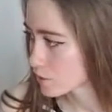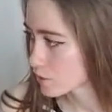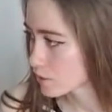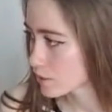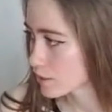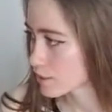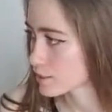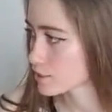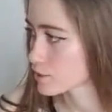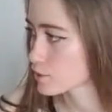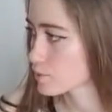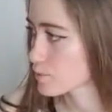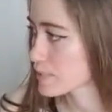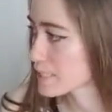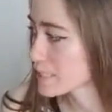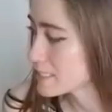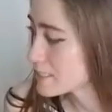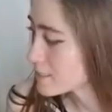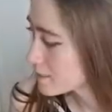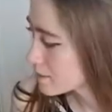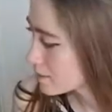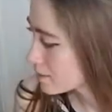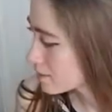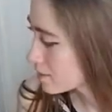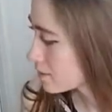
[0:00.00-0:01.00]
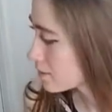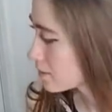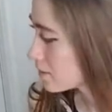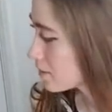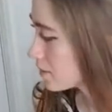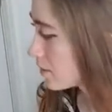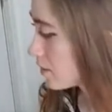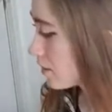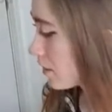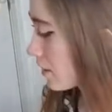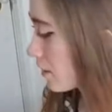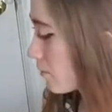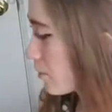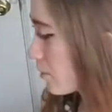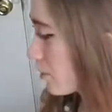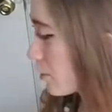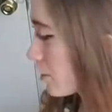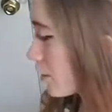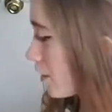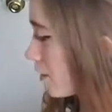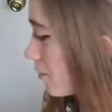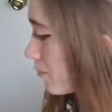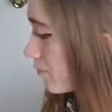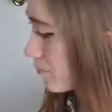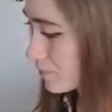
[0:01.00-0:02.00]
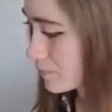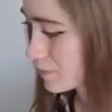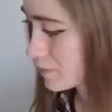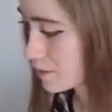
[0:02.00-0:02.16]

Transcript: That's sweet. Let me look up.